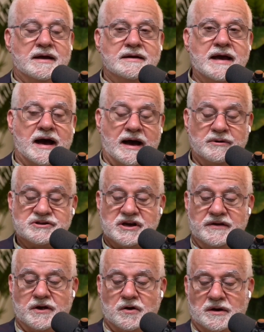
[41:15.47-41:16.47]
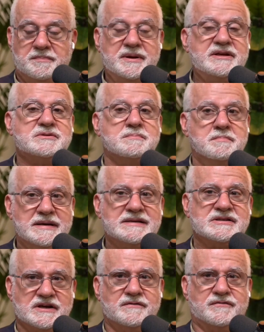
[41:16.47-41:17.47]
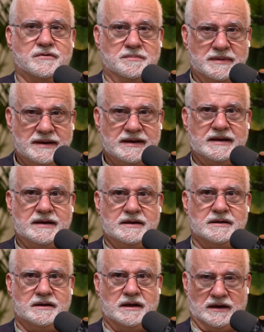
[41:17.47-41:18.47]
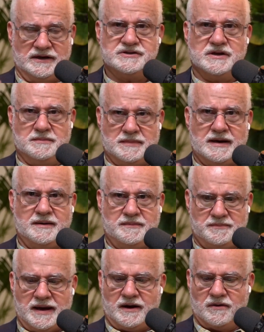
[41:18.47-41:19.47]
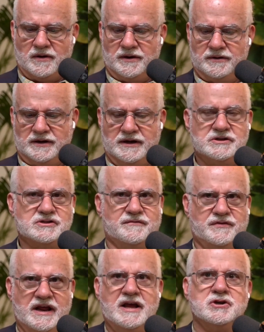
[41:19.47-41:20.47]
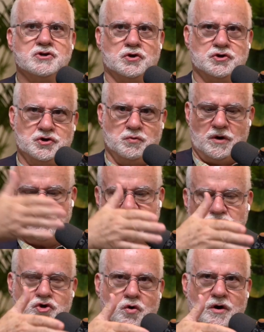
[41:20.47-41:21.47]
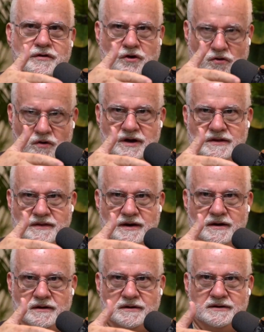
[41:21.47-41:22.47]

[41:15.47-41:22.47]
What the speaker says: yeah, I would say the only piece missing for me, at least in my background, is the financials. You want to join the green there